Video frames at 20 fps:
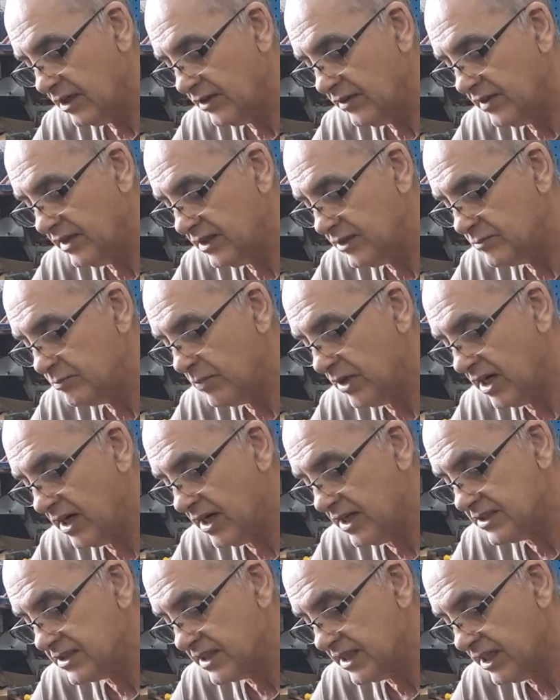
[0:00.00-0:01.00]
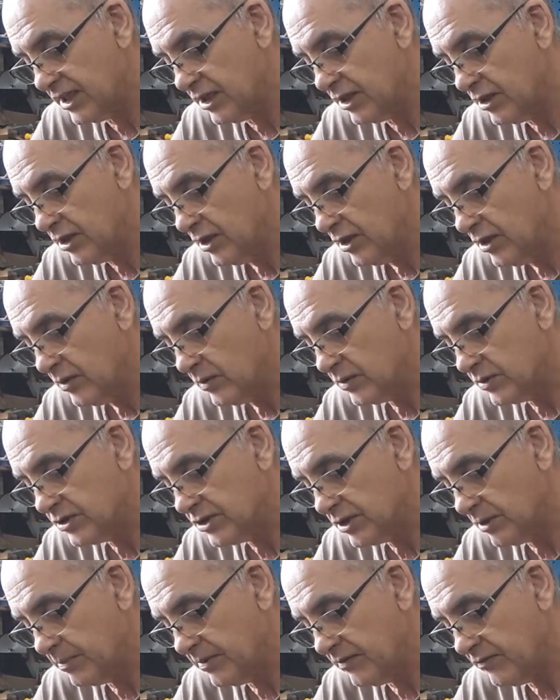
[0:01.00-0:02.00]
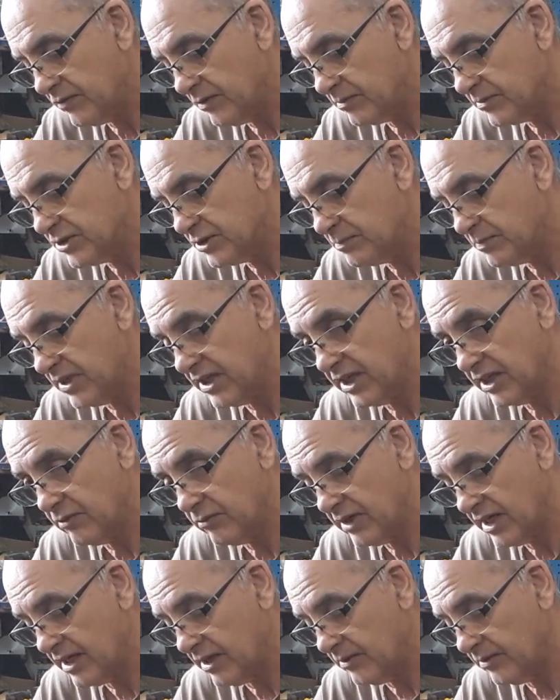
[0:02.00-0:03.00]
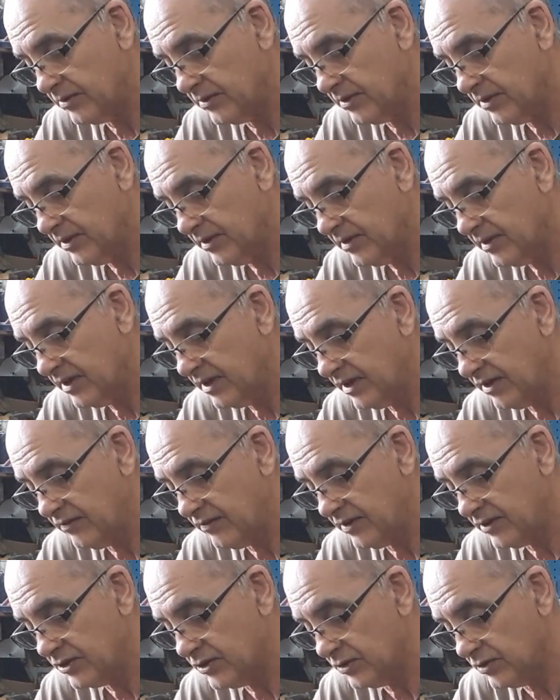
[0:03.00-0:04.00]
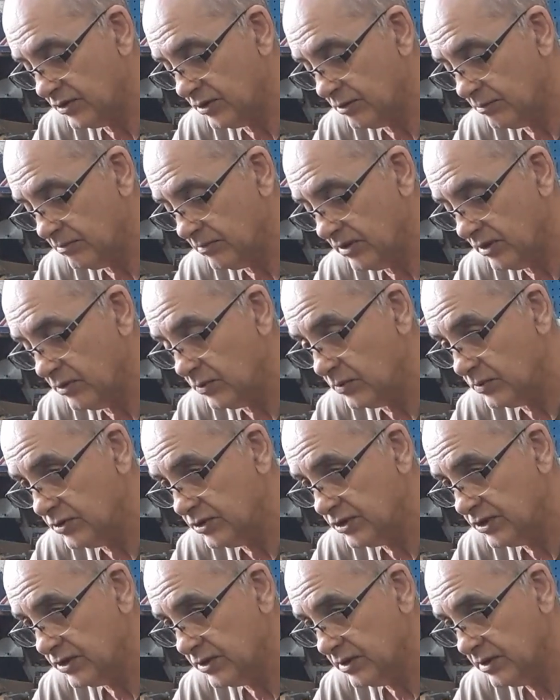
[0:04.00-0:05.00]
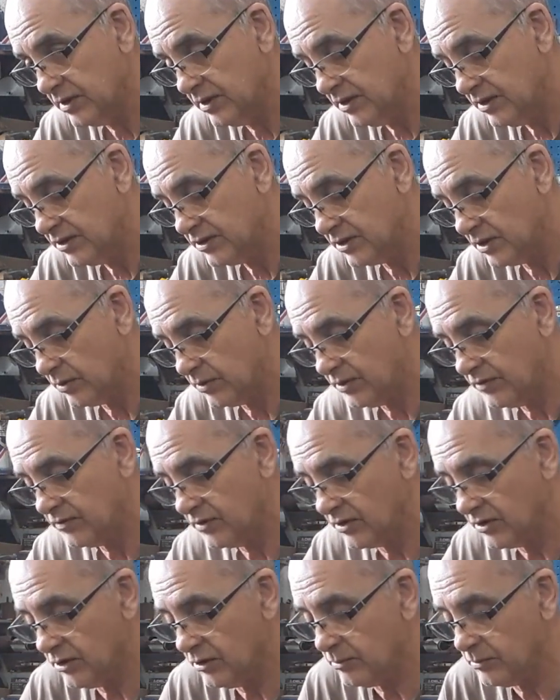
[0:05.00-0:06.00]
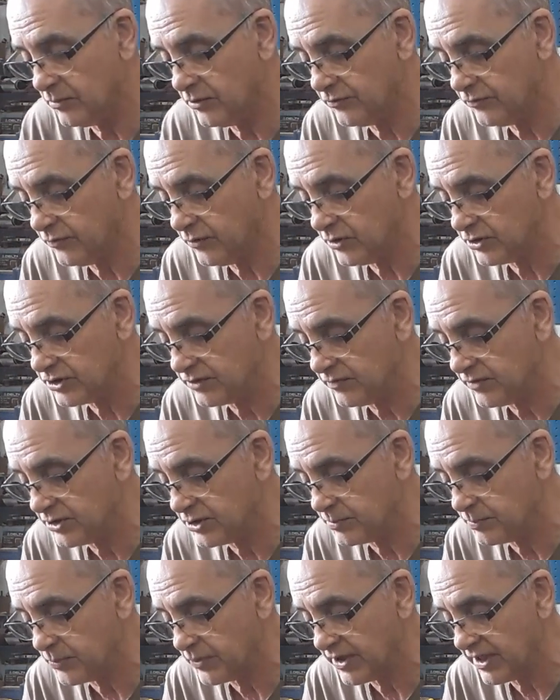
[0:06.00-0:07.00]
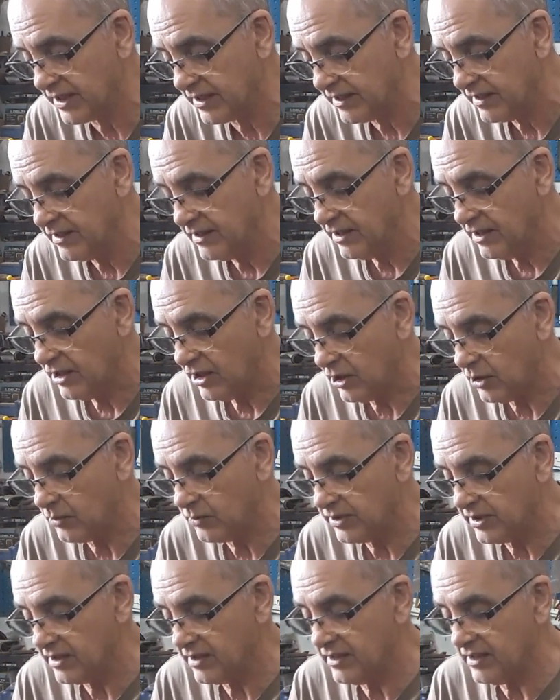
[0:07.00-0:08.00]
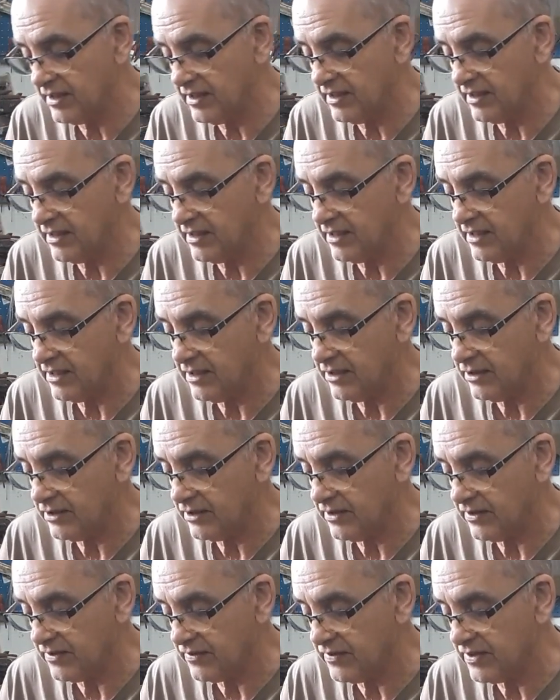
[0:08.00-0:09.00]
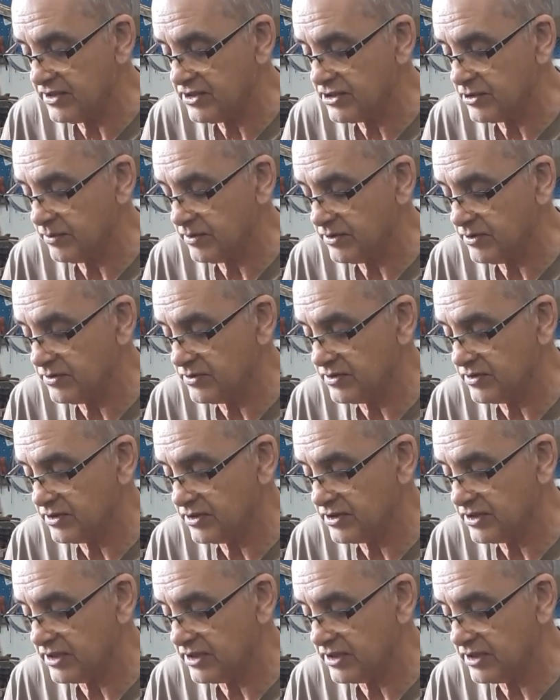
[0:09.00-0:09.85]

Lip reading: These bars here will stop it from spinning round if it should come loose. So you've got an upward force of the spring holding the this so it doesn't